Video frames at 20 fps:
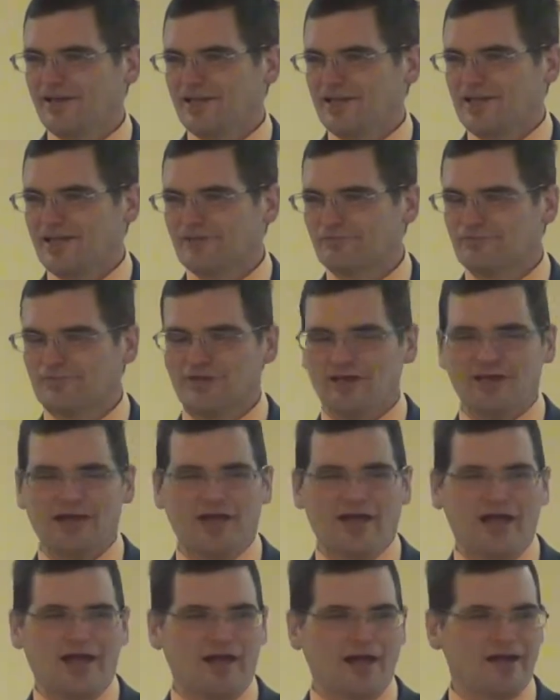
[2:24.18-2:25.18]
If you,
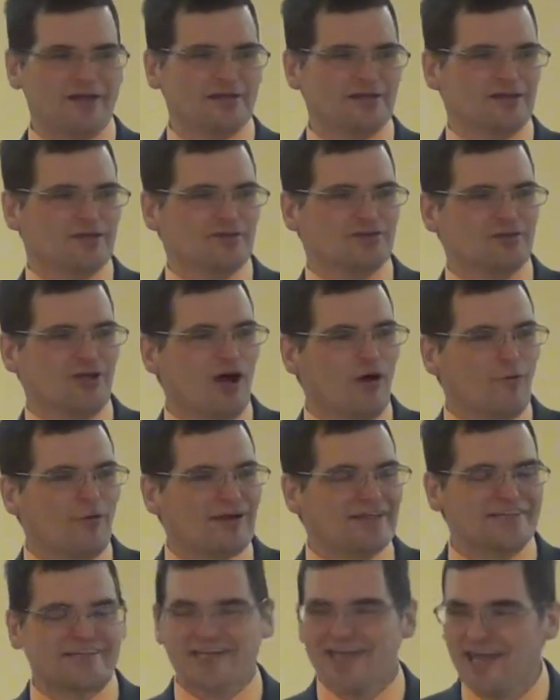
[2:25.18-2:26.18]
no
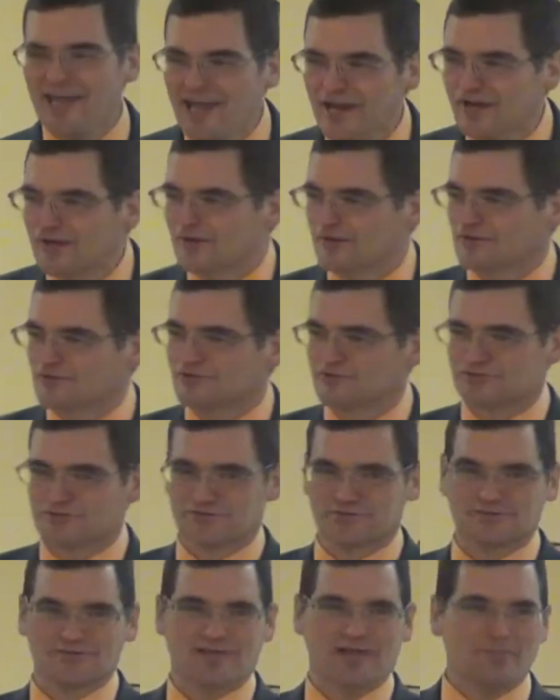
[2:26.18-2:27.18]
one
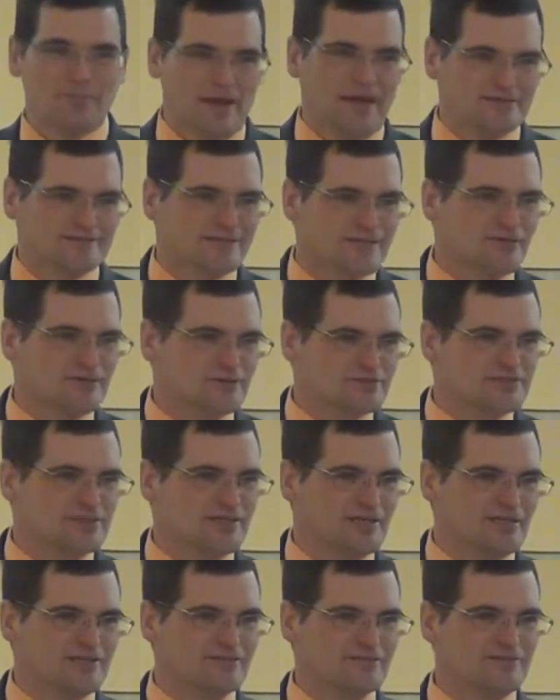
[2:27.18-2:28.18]
cares about the other
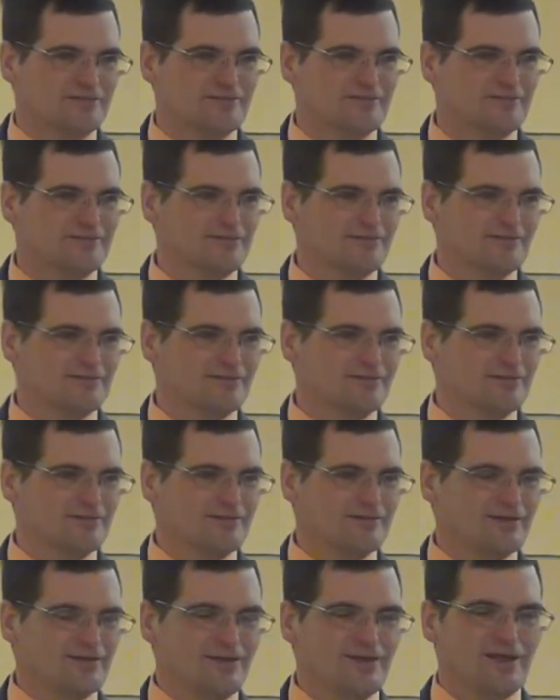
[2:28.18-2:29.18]
10.
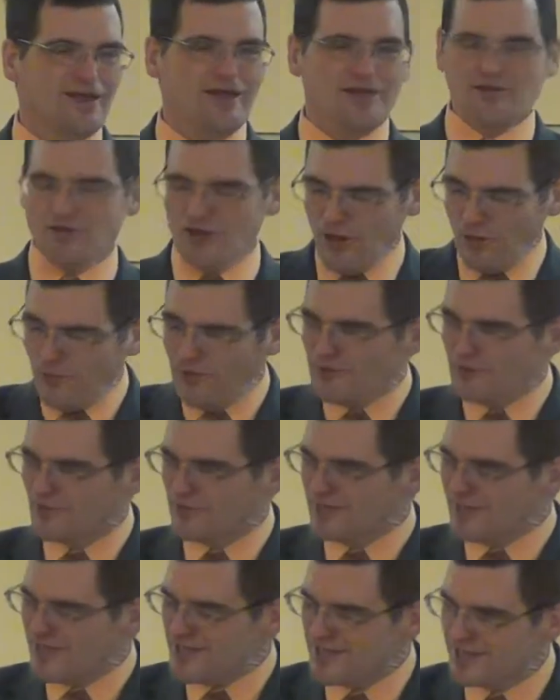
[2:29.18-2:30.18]
No one
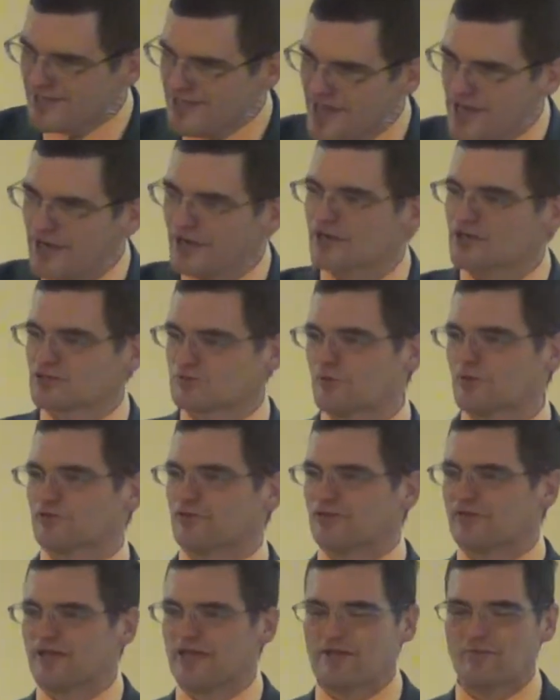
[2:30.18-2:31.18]
really cares what
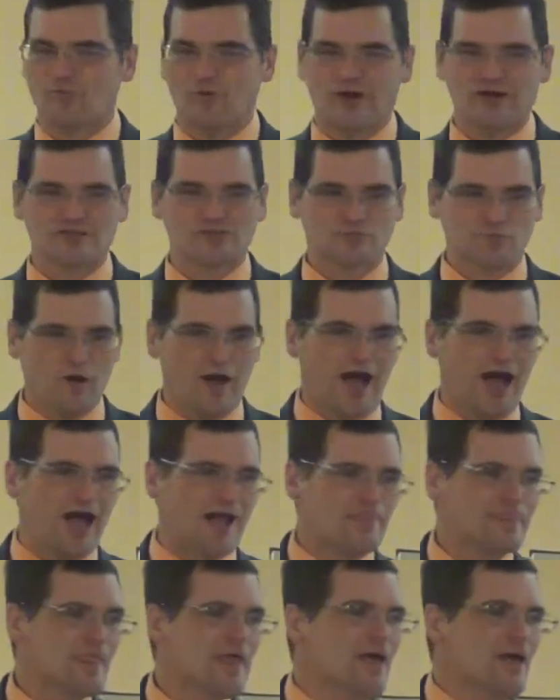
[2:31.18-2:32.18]
their name was.
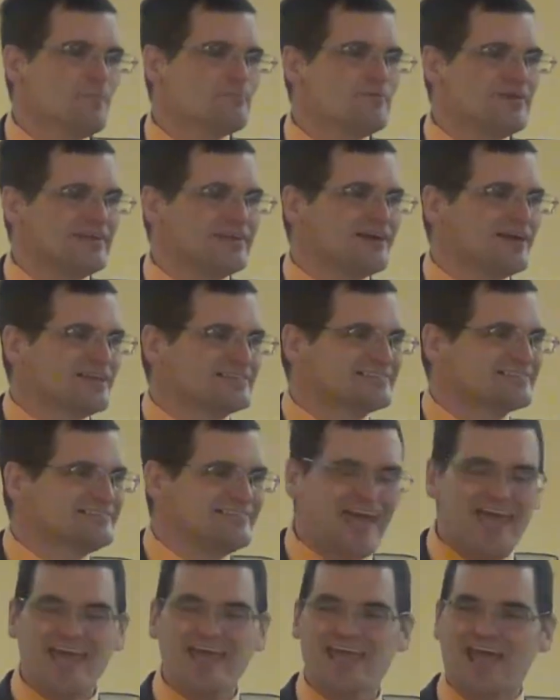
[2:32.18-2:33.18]
Why? Because
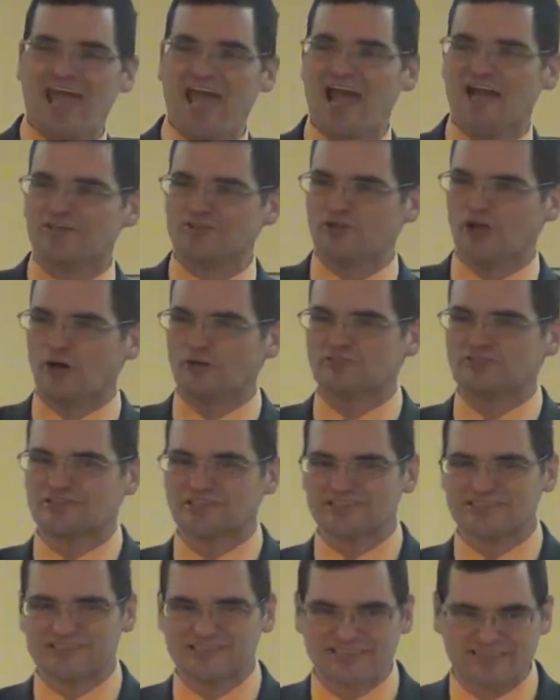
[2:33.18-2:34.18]
they had no
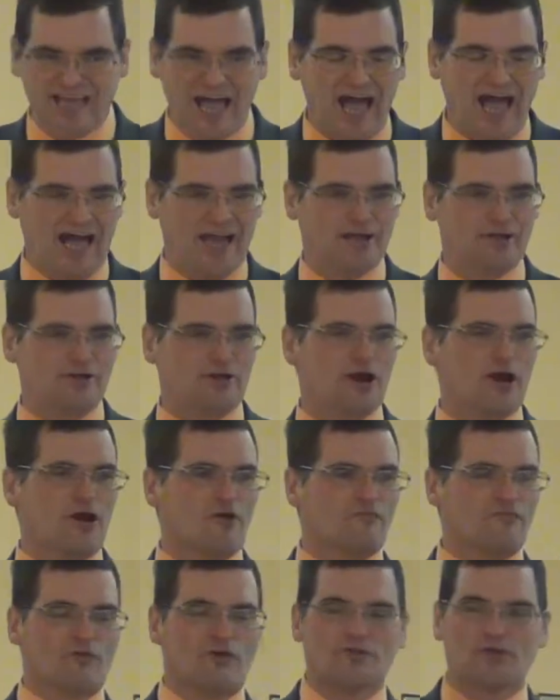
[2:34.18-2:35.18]

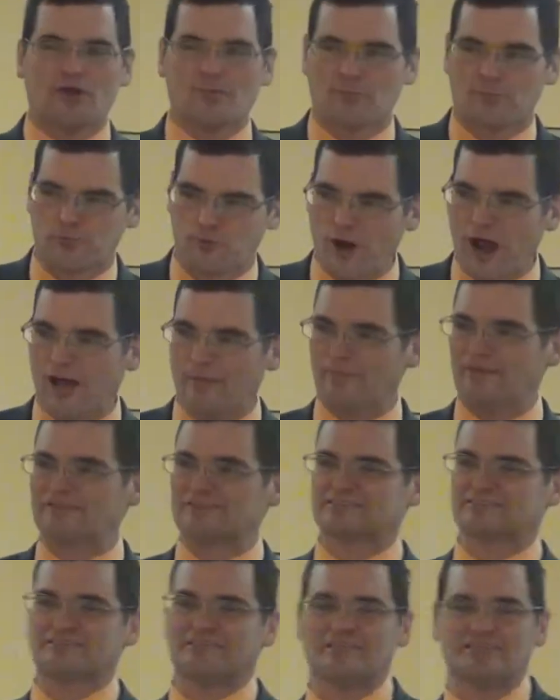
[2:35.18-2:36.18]
desire for the
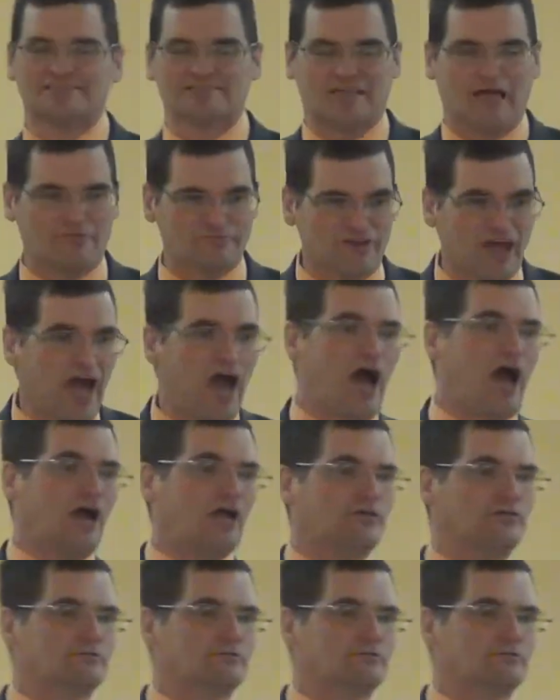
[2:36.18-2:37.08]
promises of God.